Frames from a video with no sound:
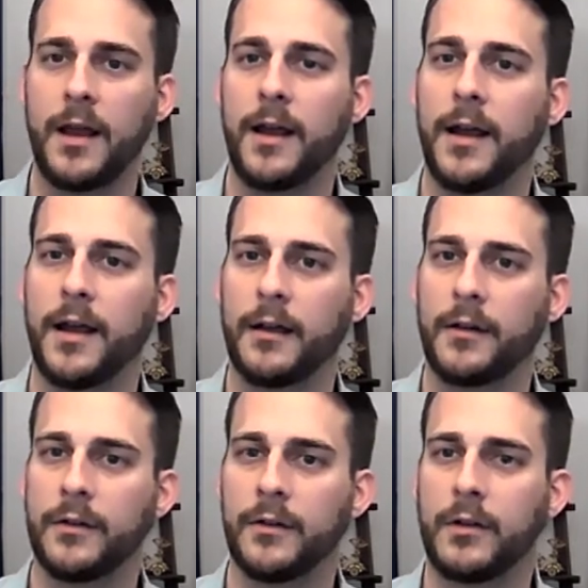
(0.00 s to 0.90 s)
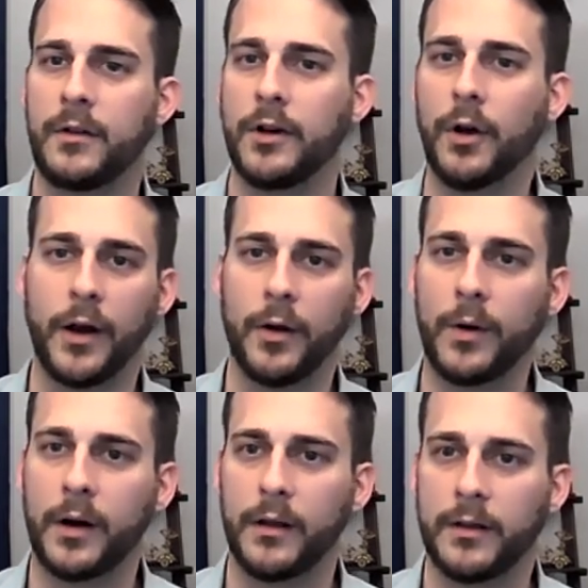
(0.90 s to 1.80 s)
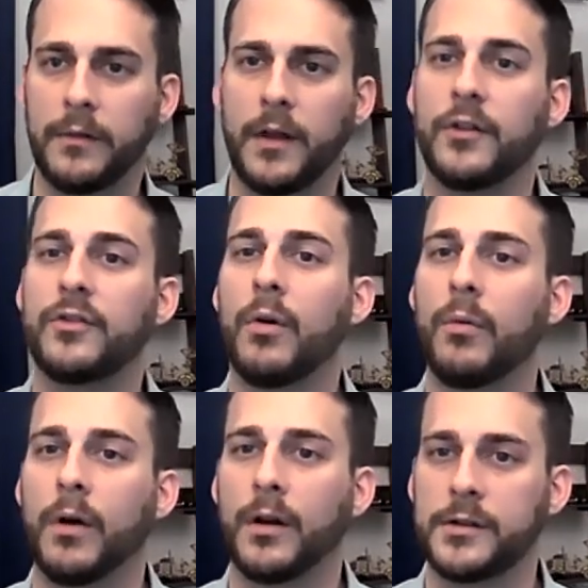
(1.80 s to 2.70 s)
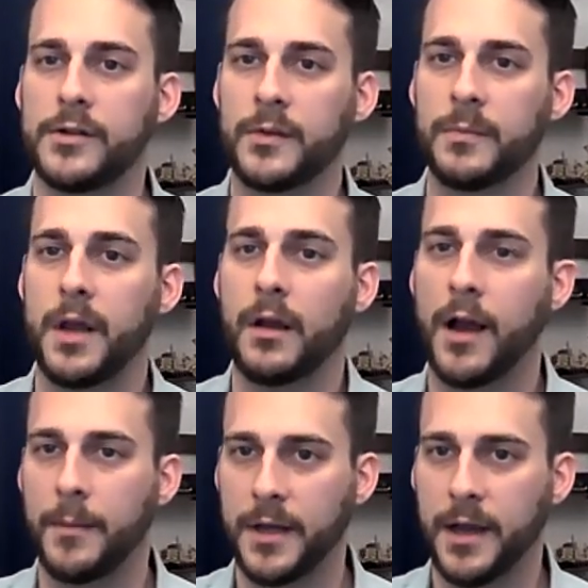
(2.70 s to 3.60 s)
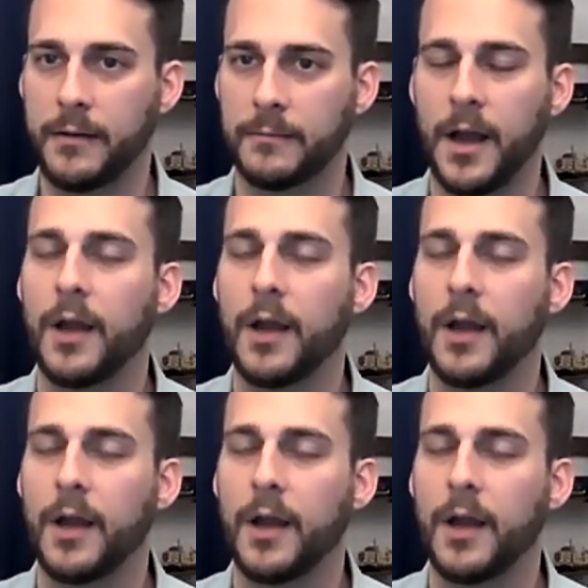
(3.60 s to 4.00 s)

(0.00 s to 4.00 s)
I don't want to just be a copycat.